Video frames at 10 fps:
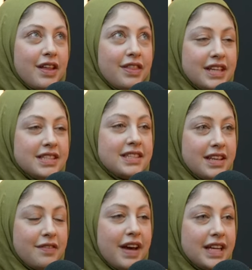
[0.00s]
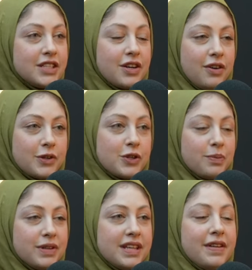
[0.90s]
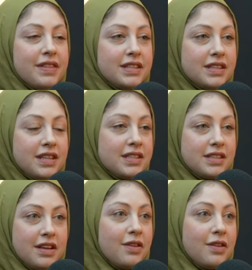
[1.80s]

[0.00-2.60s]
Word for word: this event on October 7th, this, this,